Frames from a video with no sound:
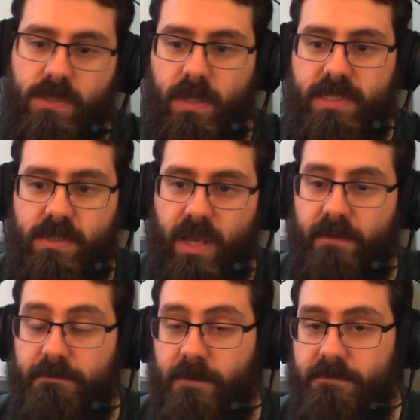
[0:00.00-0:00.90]
So let's say you
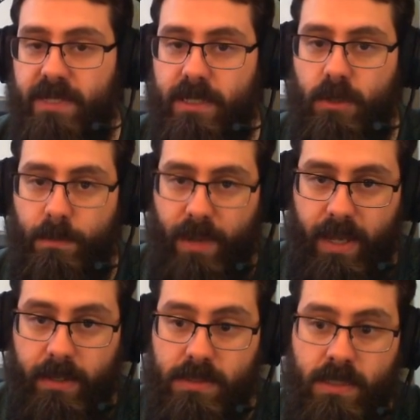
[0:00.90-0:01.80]
have 15 in your
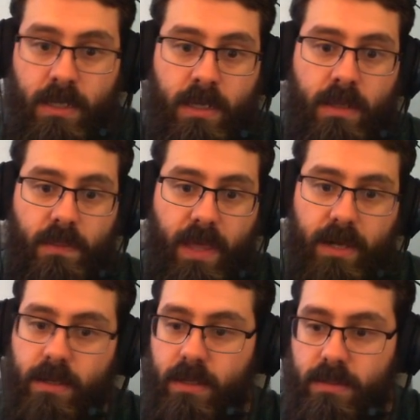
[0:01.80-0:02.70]
bags,
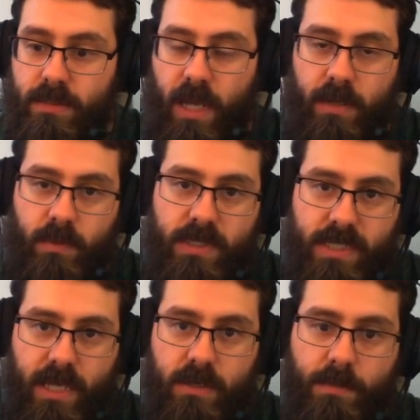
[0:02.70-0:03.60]
then 10 would
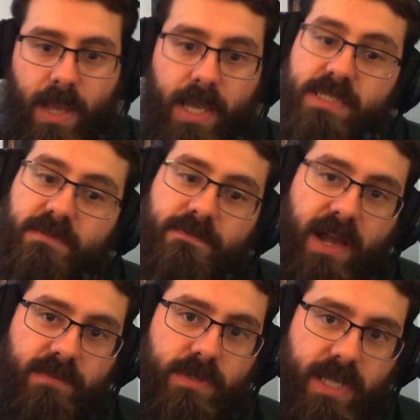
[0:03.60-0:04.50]
stay in your bags and
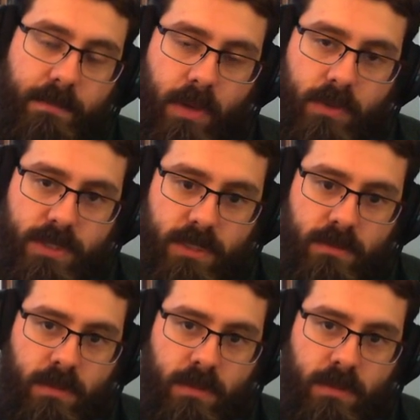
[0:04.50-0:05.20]
5 would get posted.